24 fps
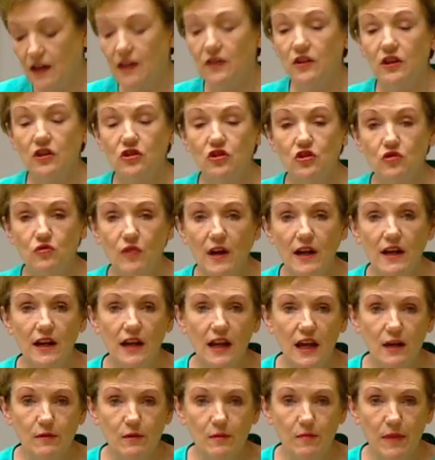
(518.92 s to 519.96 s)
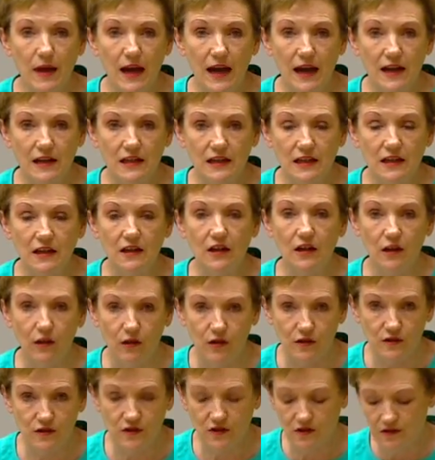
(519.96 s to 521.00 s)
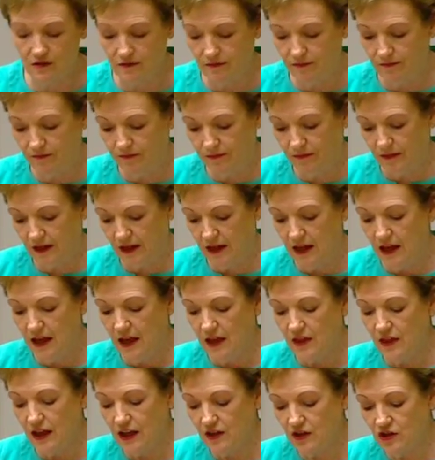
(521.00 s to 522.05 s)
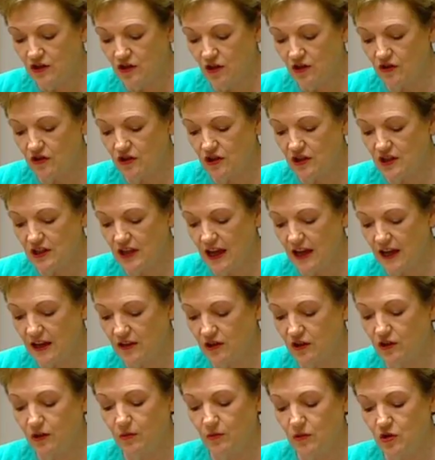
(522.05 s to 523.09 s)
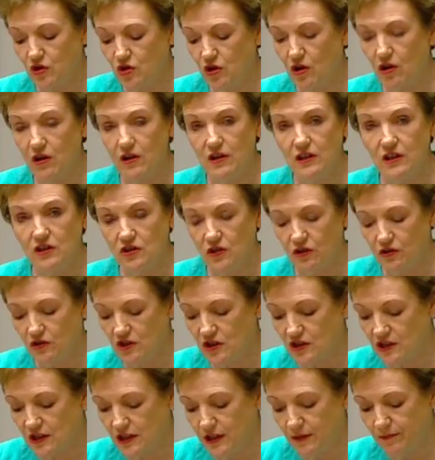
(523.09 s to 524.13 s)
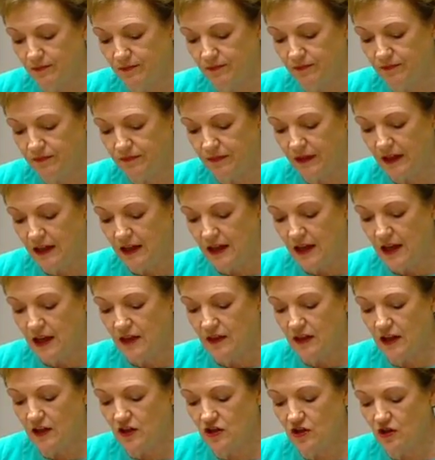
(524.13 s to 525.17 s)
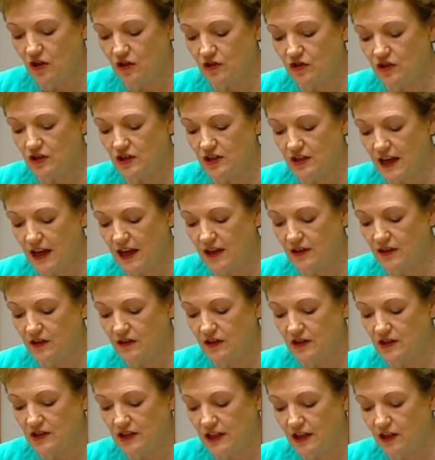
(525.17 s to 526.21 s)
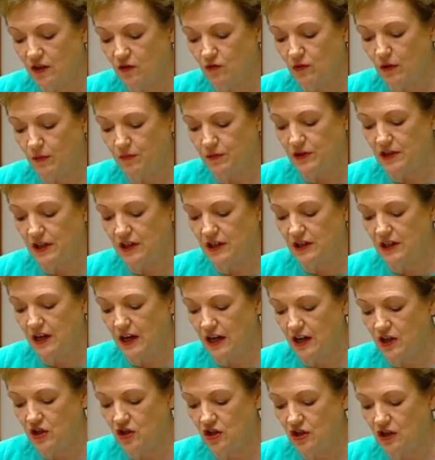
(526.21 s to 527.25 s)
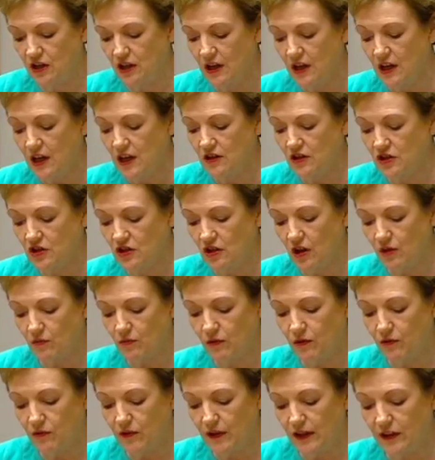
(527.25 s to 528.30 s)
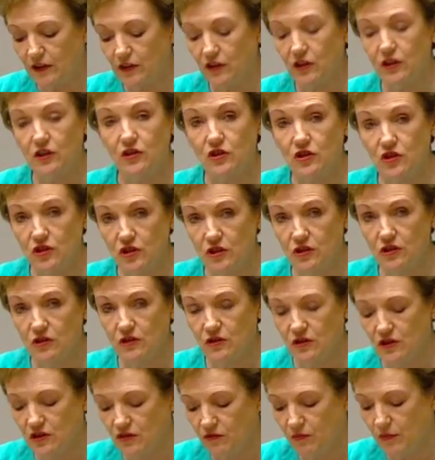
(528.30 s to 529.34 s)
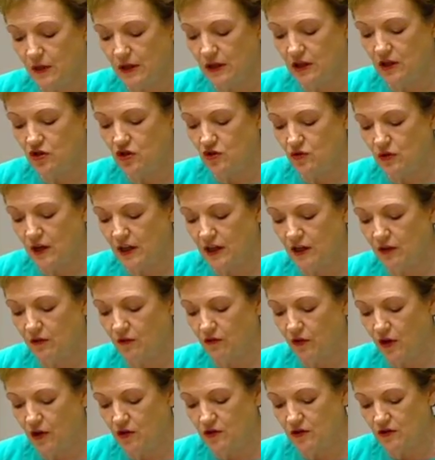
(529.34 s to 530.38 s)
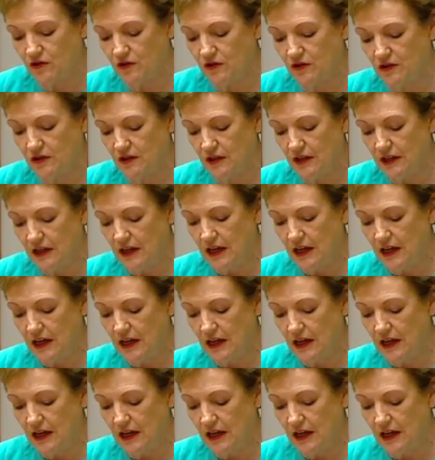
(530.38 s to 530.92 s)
and the Australian Labor Party lost. That is not to say that the majority is not slim. That is not to say that the Senate representation does not reflect the concerns of many Australian voters.